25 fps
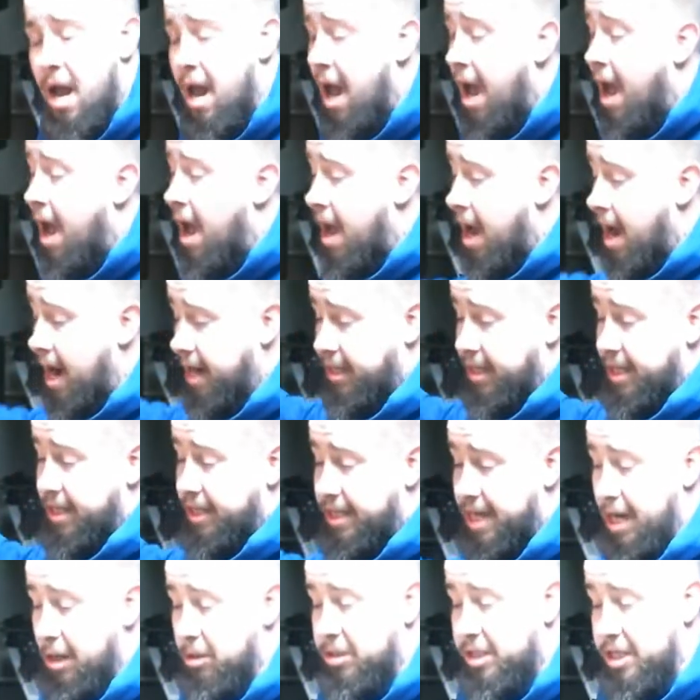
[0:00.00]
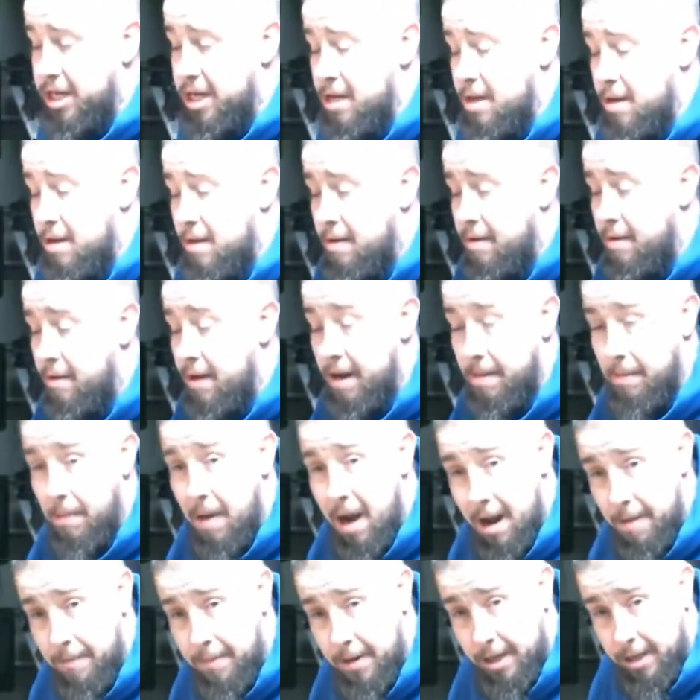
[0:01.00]
I think Kelty, in my
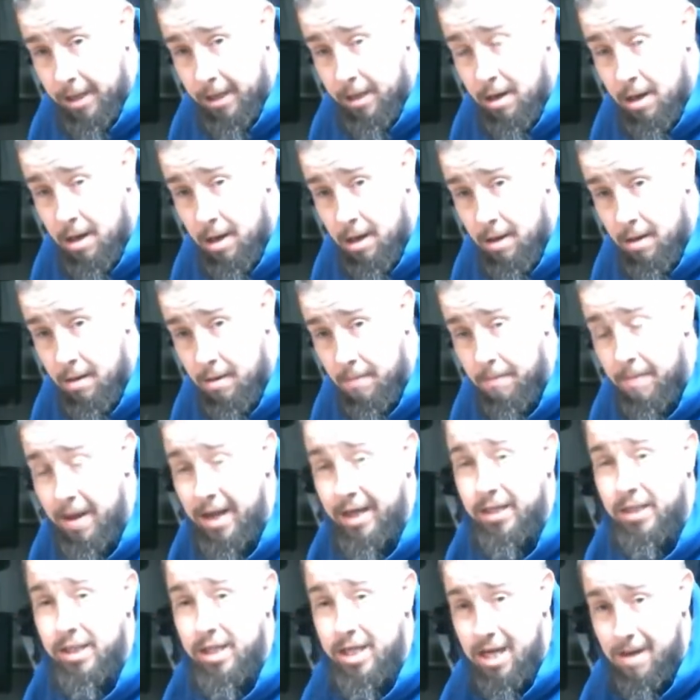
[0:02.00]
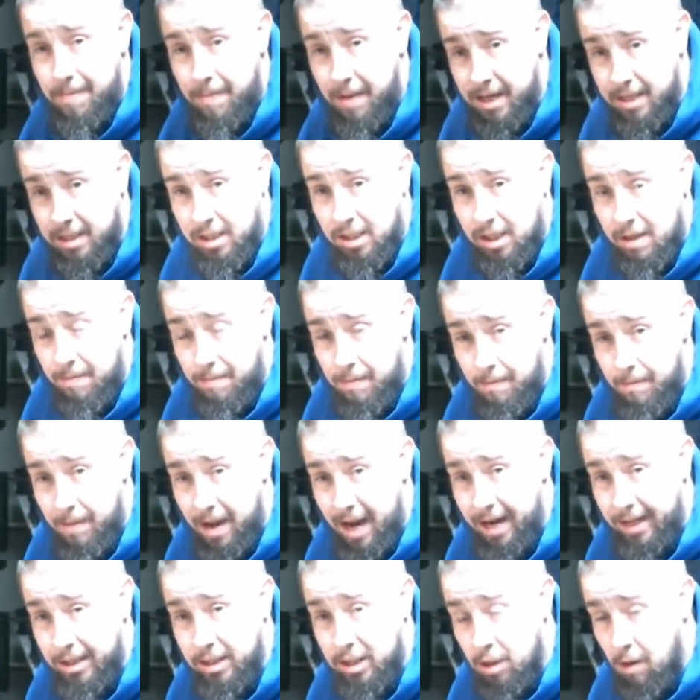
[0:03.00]
opinion, makes the best sleeping
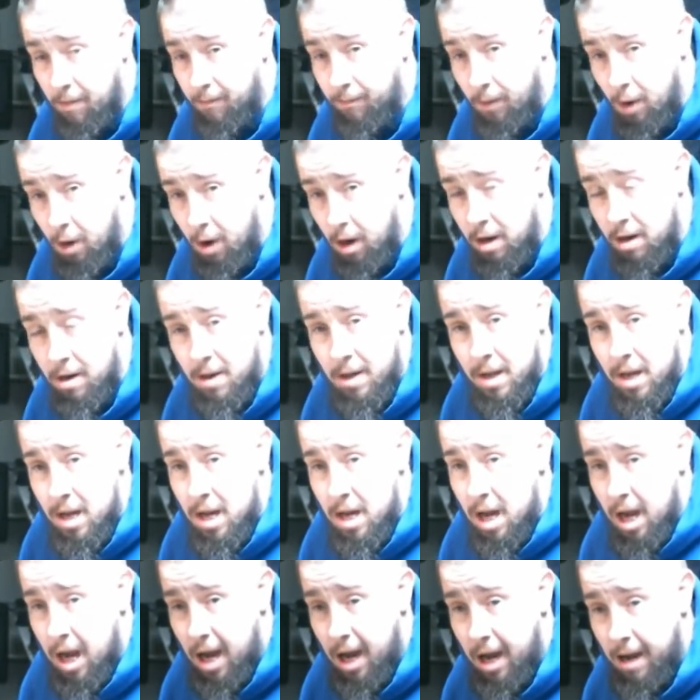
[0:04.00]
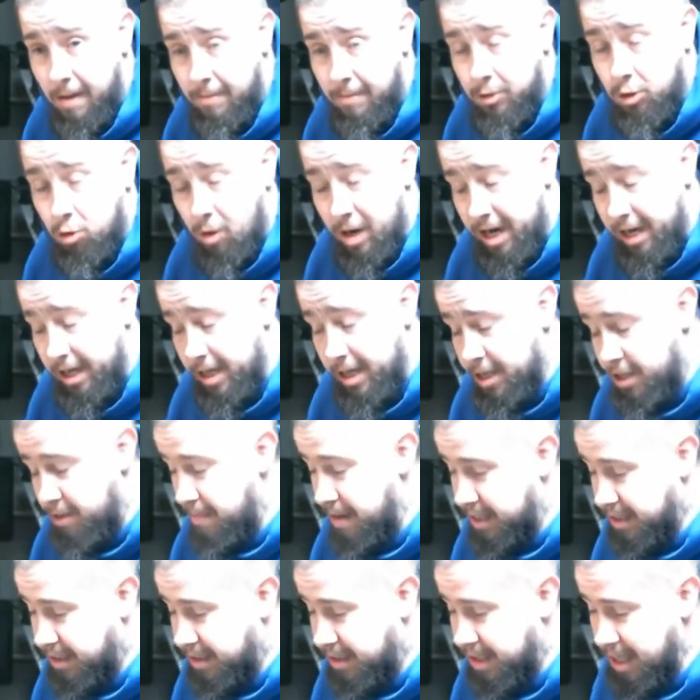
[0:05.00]
bag so far. Granted, you
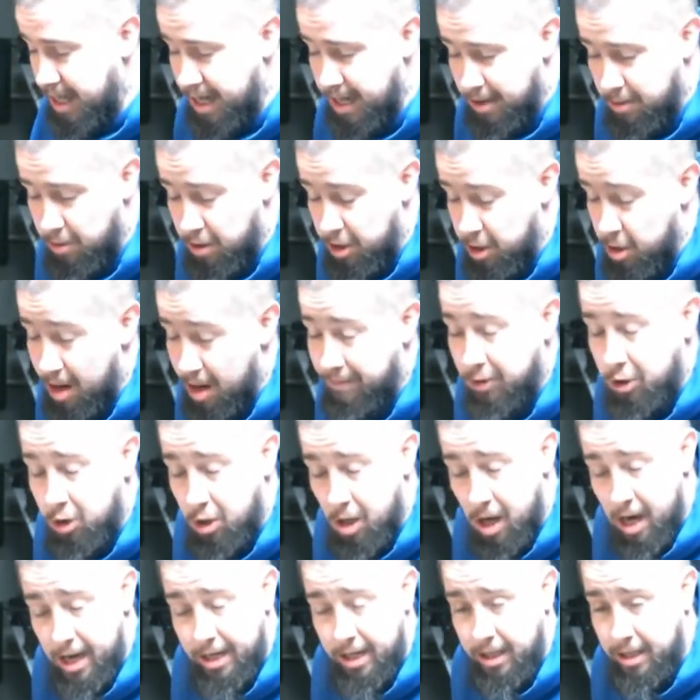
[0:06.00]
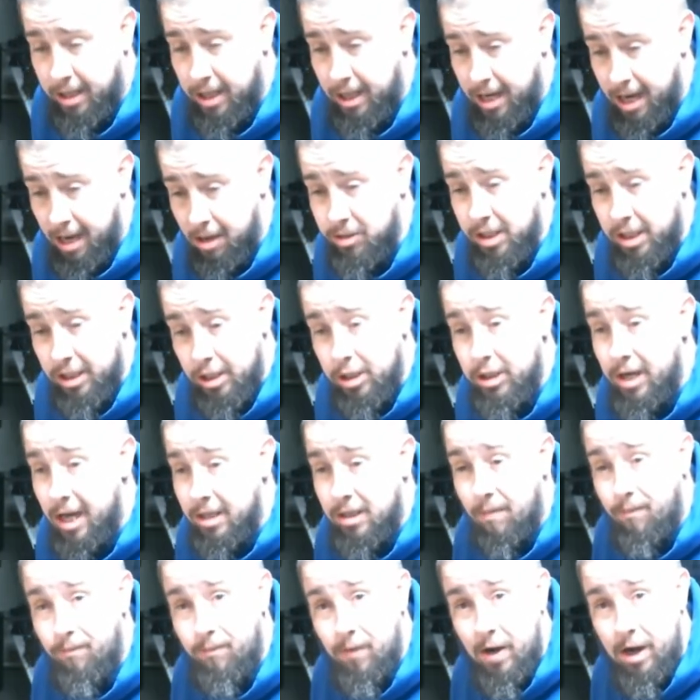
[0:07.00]
may say, well, you haven't tried nothing else, and that's
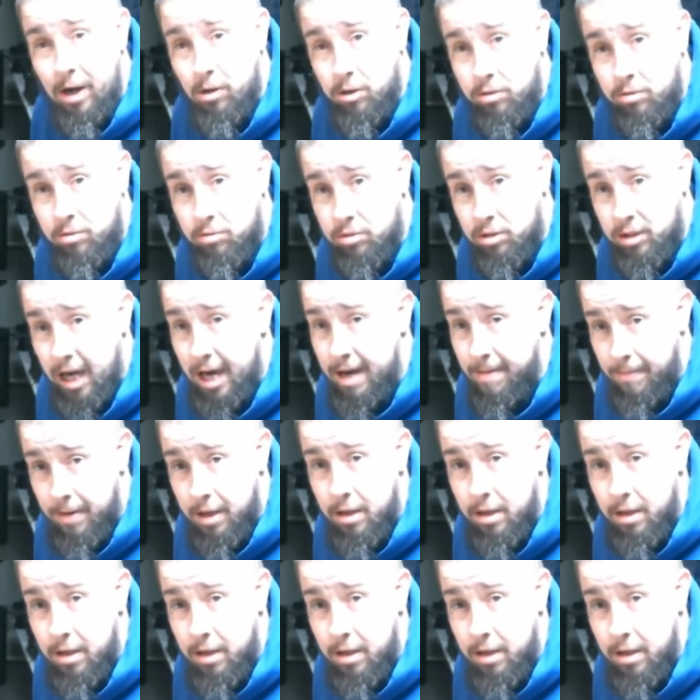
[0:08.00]
a fair statement.